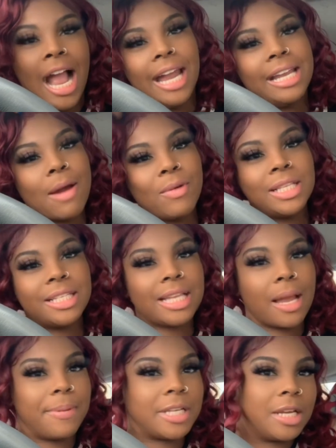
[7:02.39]
And I wanted to
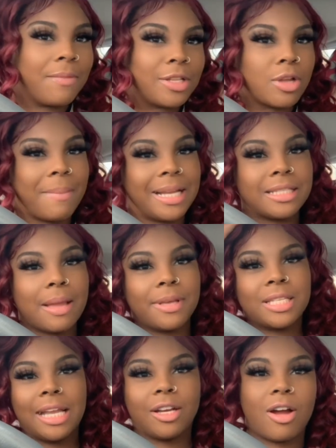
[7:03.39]
take a picture anyway, so I'm about to step
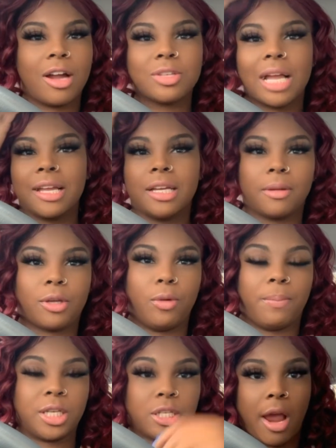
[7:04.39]
outside the car so I can get a
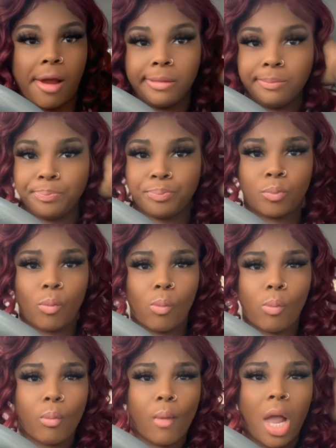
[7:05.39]
cute picture.
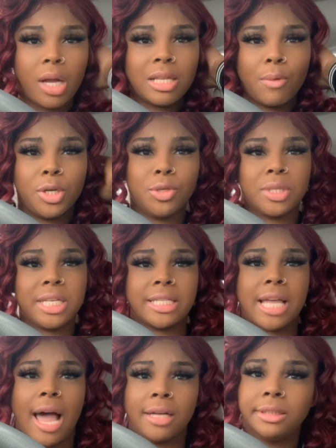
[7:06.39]
Because I want to do a TikTok.